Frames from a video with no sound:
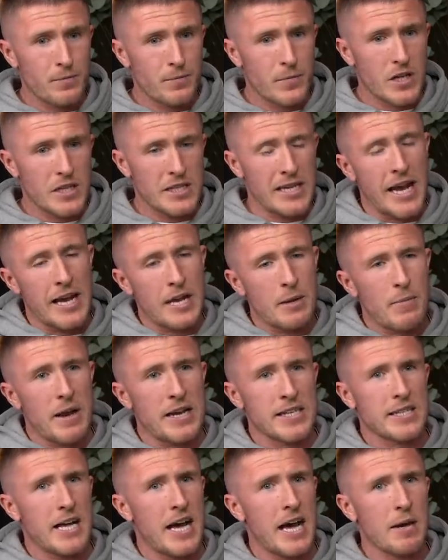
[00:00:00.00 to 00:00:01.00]
he's getting the
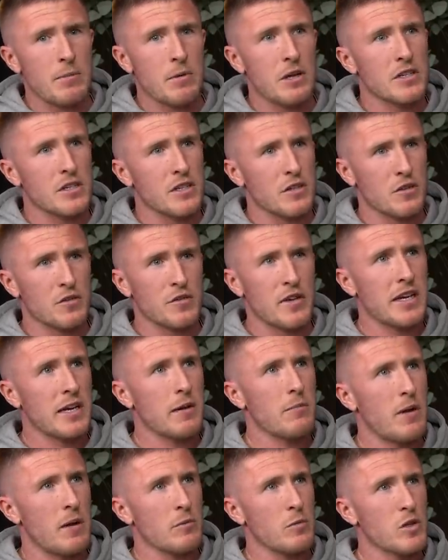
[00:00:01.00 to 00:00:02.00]
best out of me because I just think
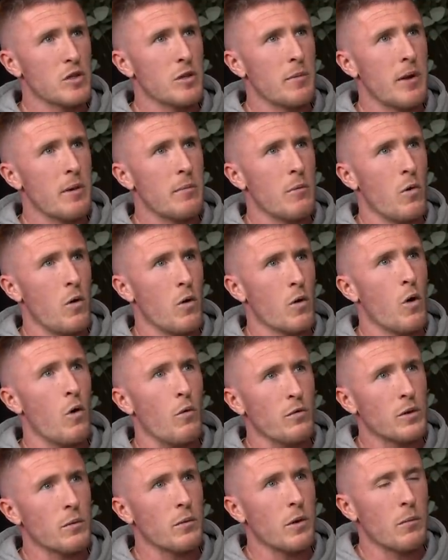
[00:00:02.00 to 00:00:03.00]
I'm just a bit more
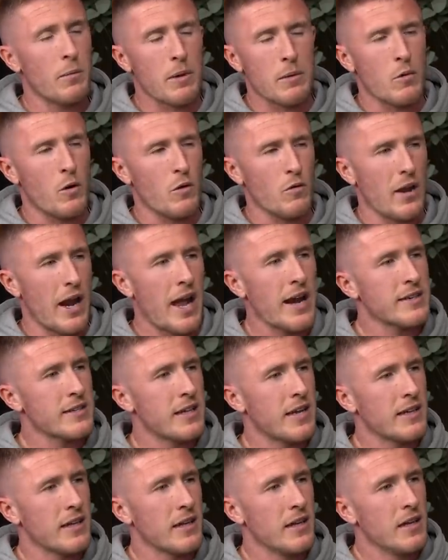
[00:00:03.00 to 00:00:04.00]
comfortable and a bit more relaxed,
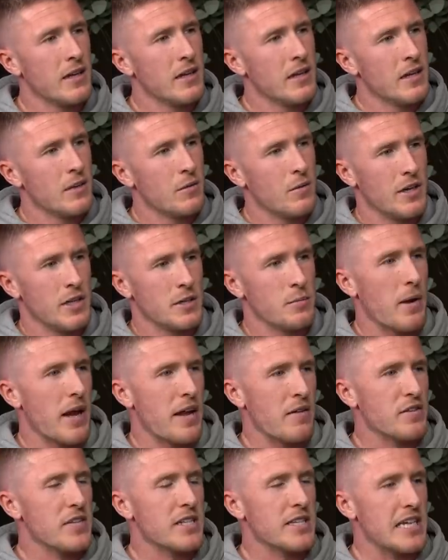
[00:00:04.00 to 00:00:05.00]
lad. Whereas
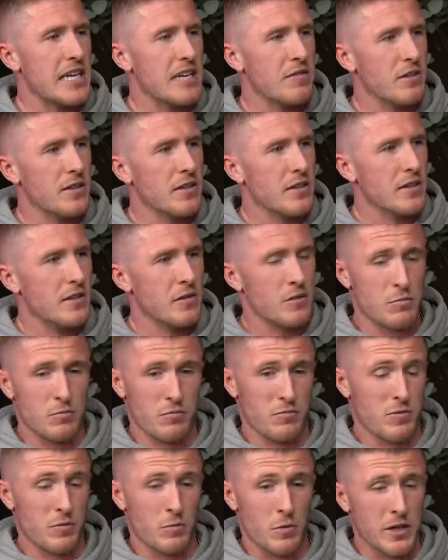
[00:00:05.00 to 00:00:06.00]
playing for Steven is
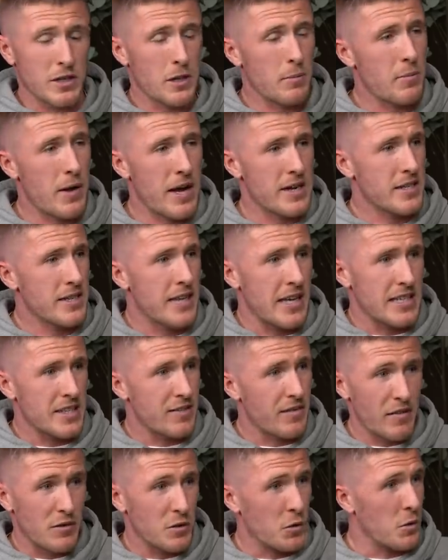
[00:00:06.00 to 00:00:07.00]
one of the best things
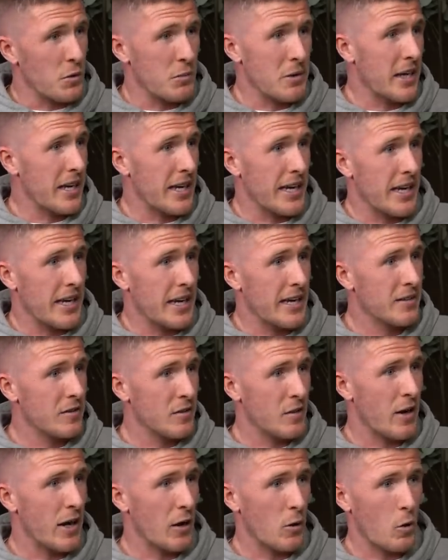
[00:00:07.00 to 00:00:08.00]
I've ever done in my career, lad. You
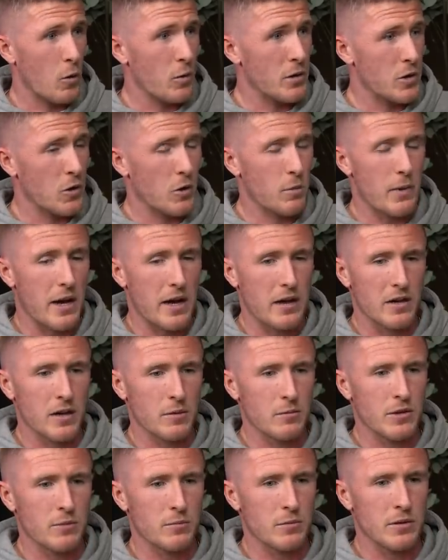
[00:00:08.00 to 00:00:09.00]
know, I'll always look back on
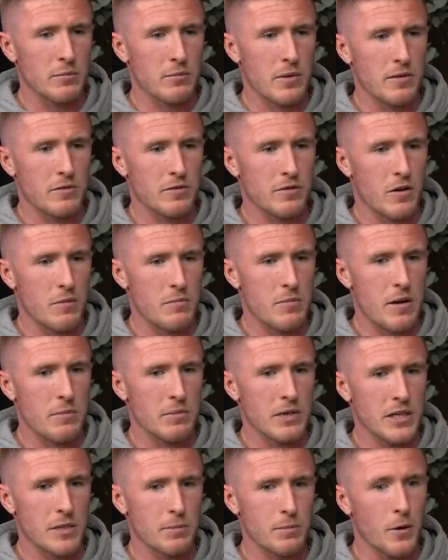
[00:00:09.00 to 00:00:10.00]
it with fond
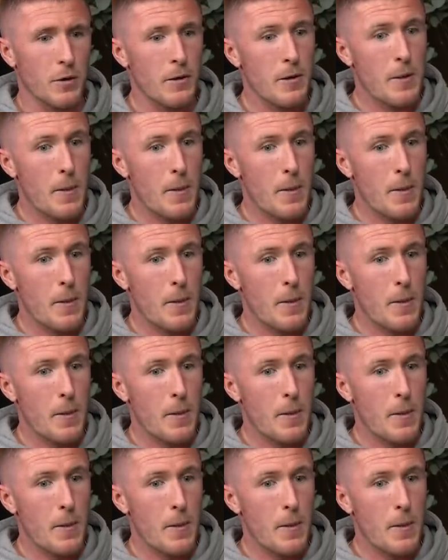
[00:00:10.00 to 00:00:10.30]
memories, but